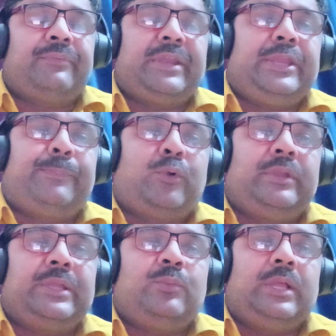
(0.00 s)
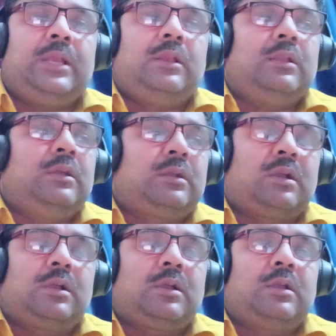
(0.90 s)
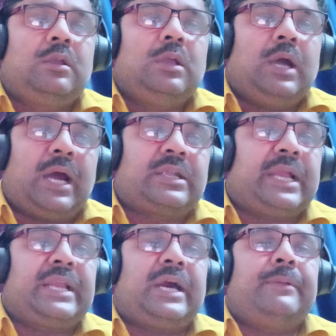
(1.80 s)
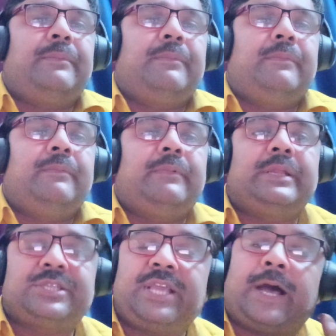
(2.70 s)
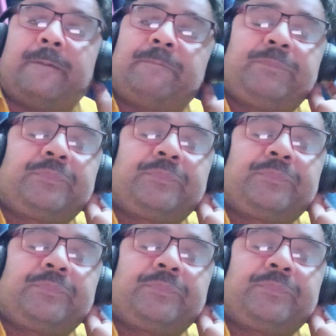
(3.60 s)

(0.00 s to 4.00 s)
when Napoleon will attack on Russia,